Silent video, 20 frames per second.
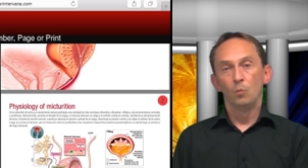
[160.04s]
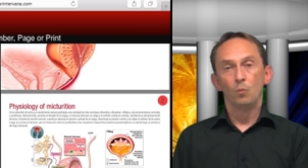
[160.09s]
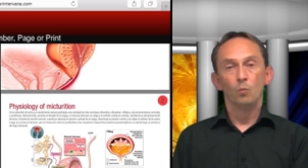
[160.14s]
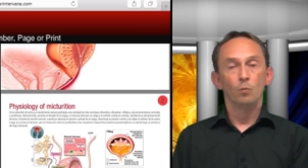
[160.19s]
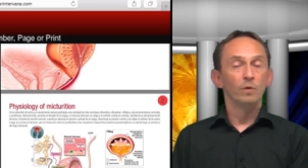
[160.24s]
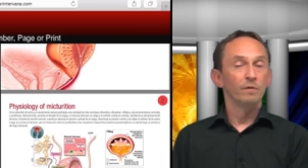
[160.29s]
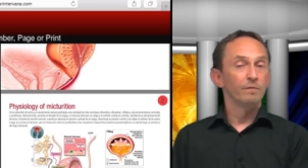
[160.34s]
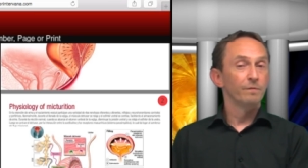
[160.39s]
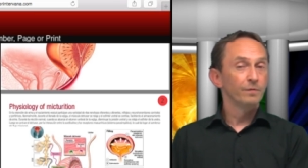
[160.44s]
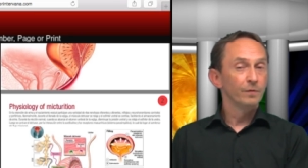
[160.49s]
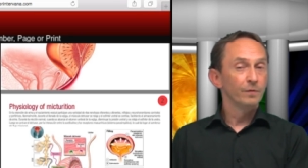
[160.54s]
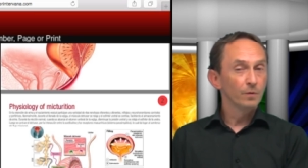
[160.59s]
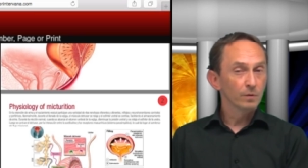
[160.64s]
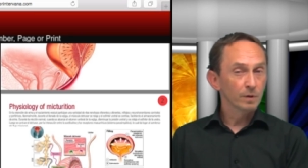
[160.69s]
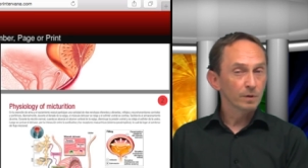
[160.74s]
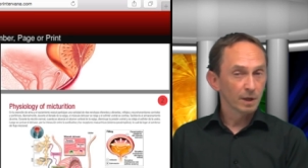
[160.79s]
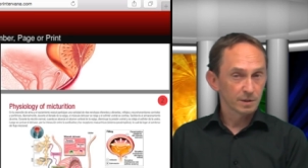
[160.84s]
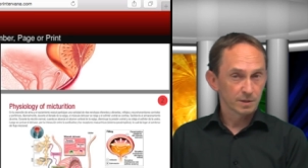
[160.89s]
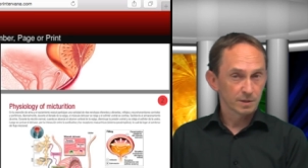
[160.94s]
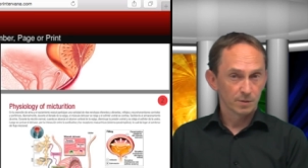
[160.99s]
With full
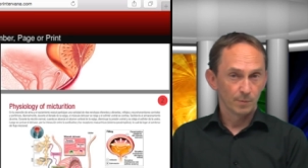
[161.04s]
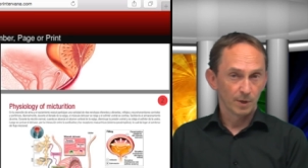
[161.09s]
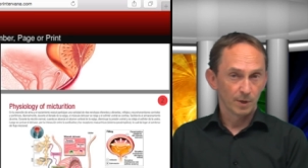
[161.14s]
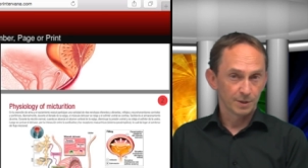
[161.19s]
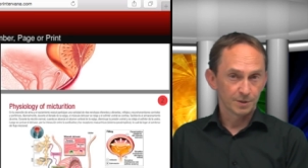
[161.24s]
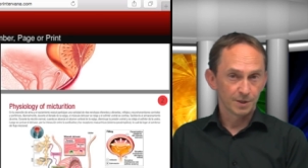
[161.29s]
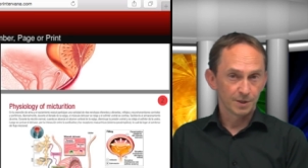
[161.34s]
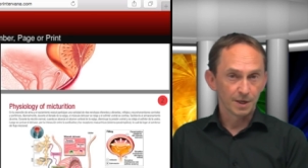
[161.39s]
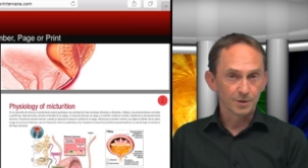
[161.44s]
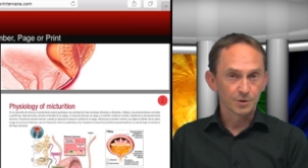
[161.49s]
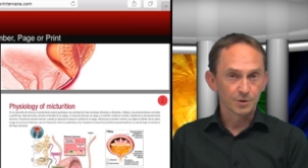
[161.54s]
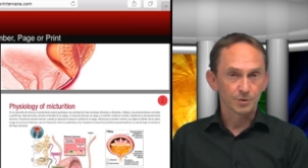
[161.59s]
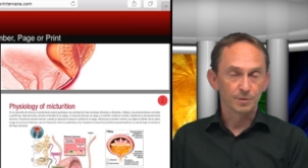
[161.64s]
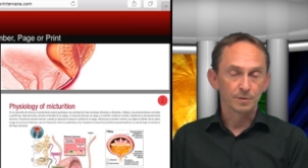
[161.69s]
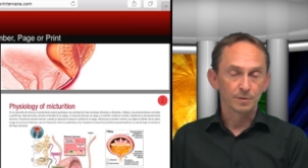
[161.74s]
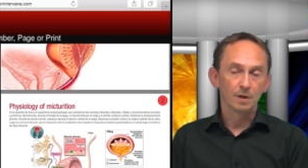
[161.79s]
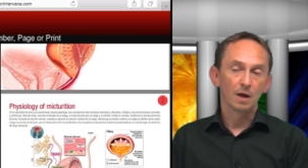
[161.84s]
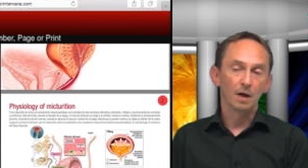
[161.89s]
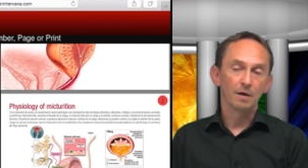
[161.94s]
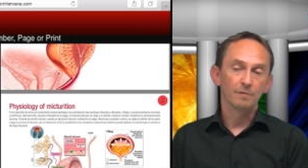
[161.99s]
customization
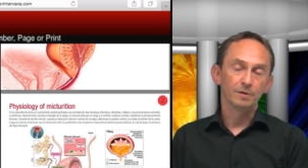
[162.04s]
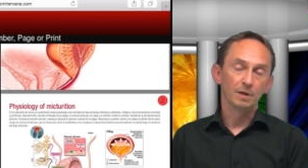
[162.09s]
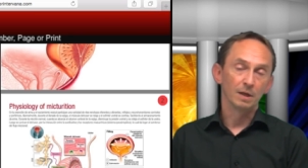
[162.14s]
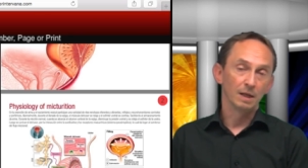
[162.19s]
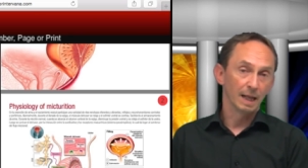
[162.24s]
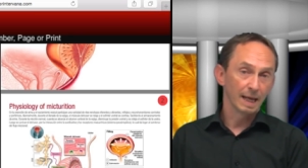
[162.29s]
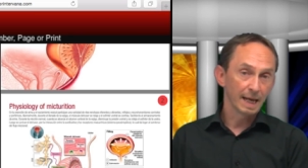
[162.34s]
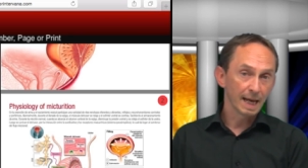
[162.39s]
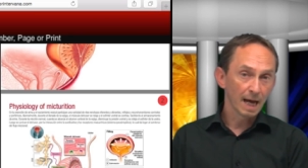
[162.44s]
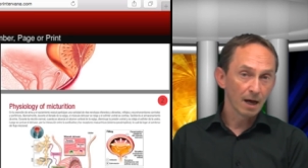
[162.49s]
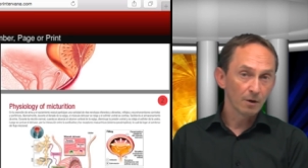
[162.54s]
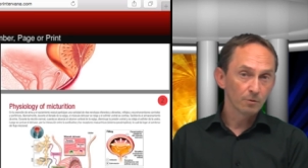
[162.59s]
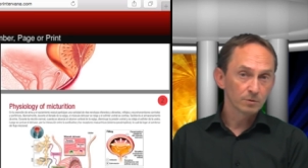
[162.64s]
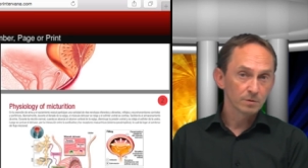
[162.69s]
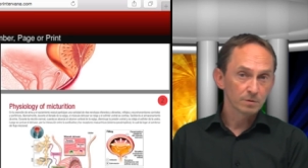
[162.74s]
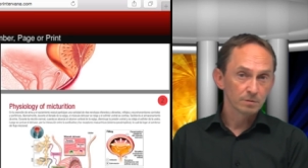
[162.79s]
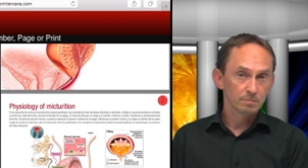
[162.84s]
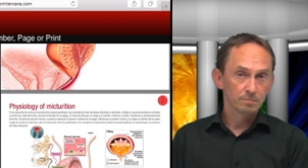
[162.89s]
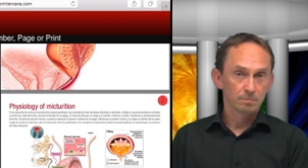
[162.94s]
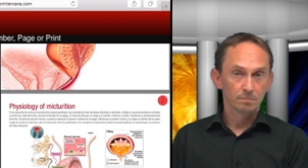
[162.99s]
of the layout,